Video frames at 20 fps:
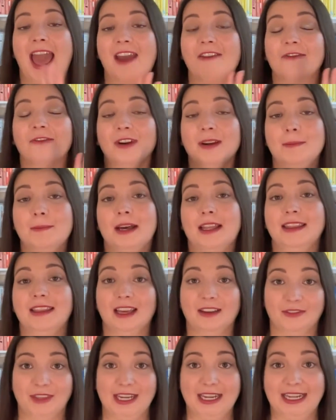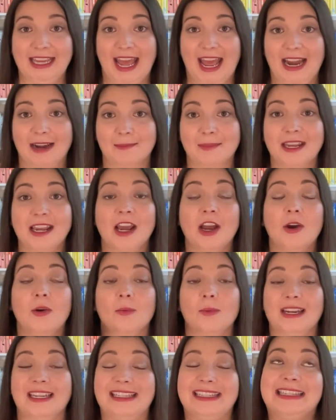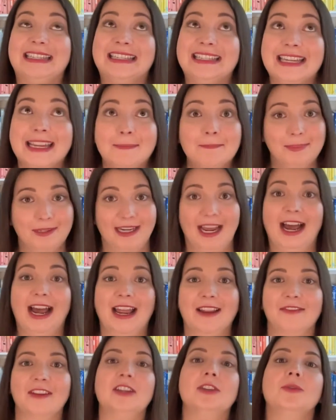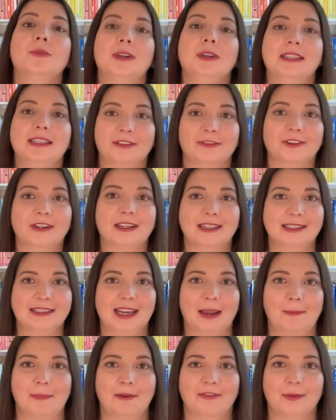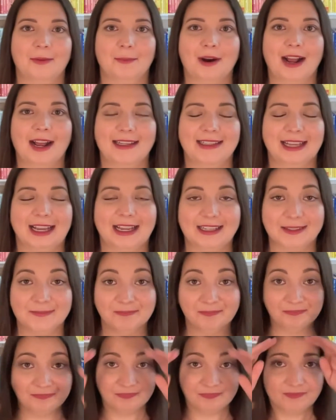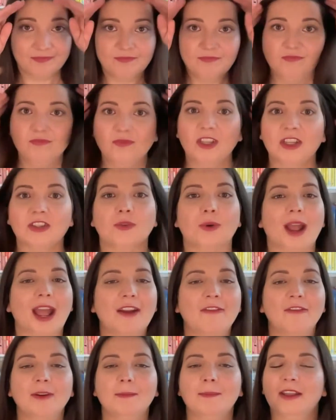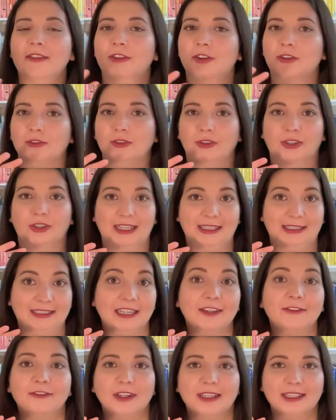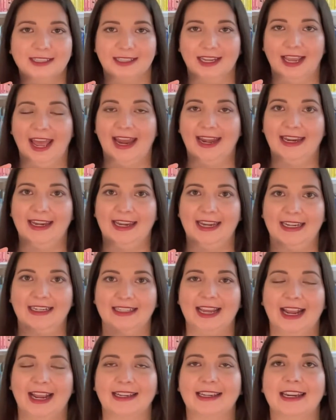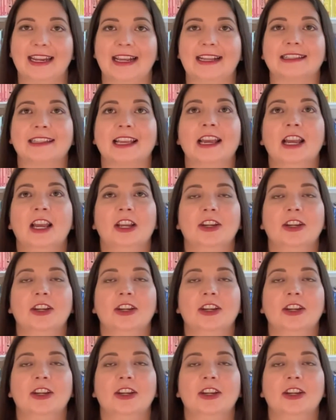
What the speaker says: every month of the Academy, we deep dive into a different step of the process. So every month you're learning different editing techniques.